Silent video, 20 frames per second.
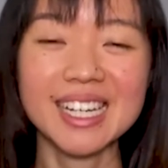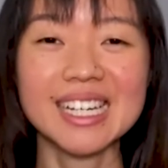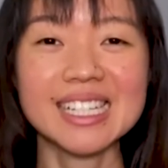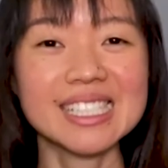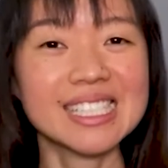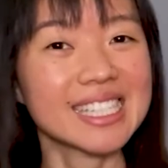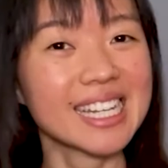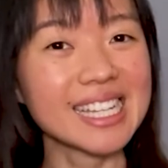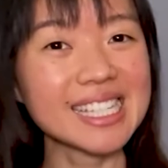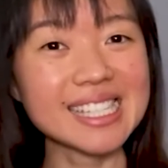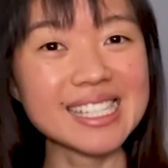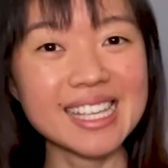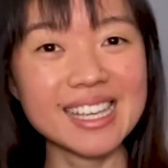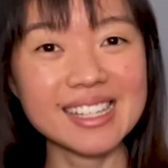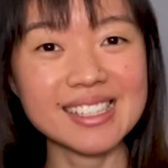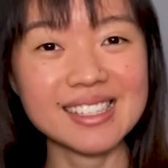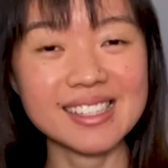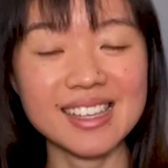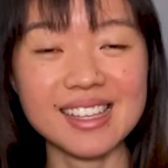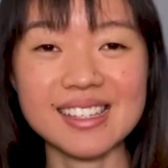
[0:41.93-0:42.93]
Today's
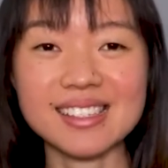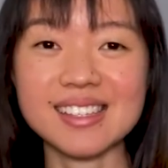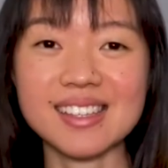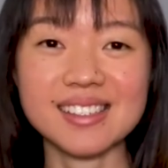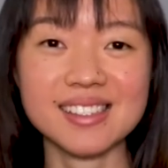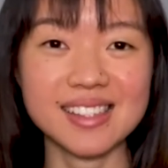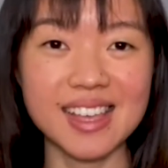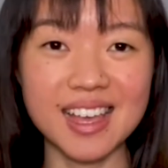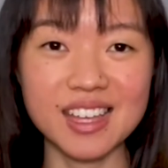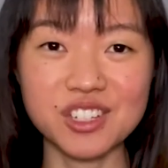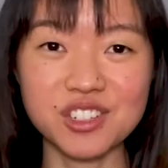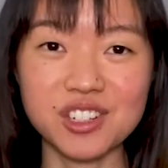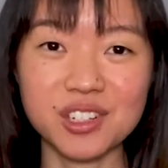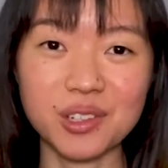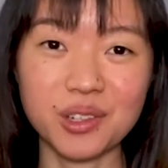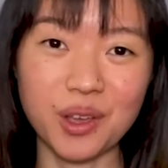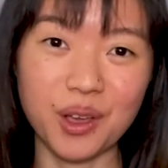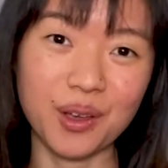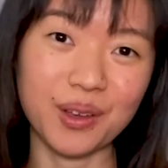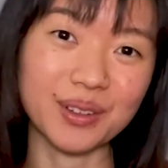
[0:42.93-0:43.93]
guest is Sandra
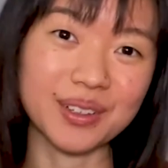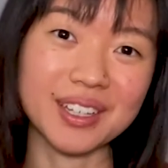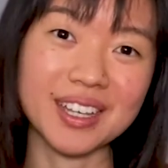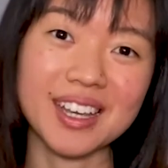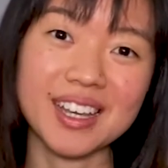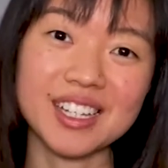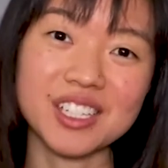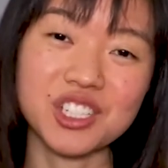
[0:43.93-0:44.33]
Leung,